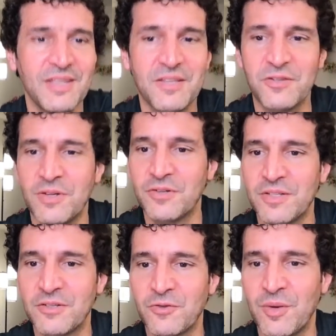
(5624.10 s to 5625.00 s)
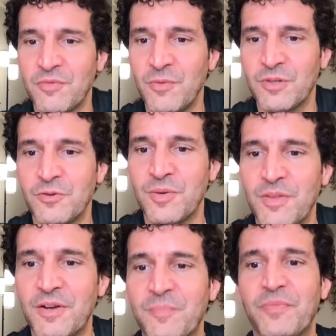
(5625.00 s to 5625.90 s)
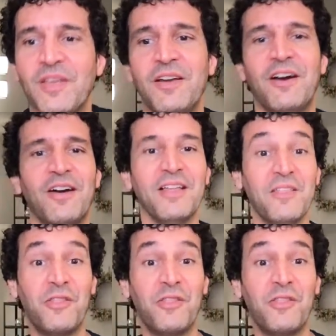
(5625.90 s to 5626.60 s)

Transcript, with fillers: So here's Instagram if you want to join me there. All right.